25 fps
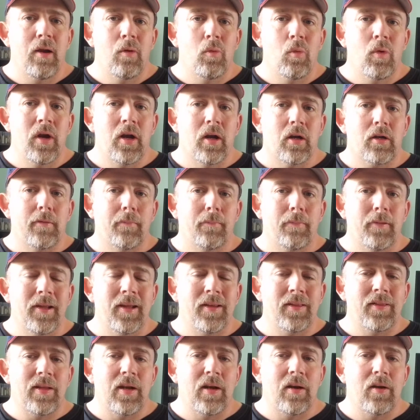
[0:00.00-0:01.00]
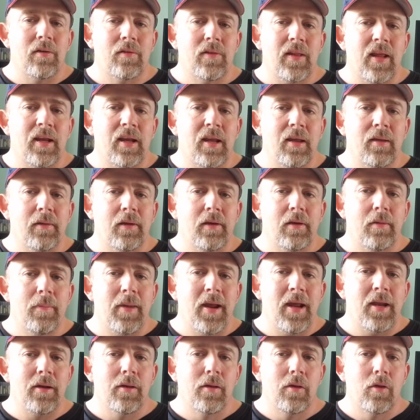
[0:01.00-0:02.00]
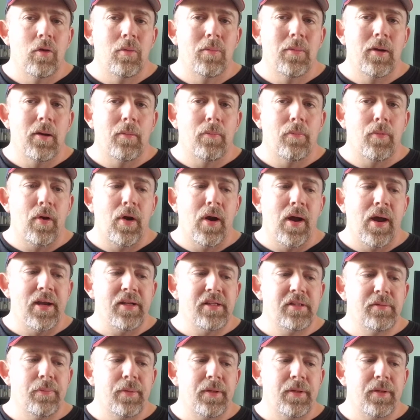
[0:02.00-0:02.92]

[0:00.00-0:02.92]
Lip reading: and when they're complete, they can command a little bit of price,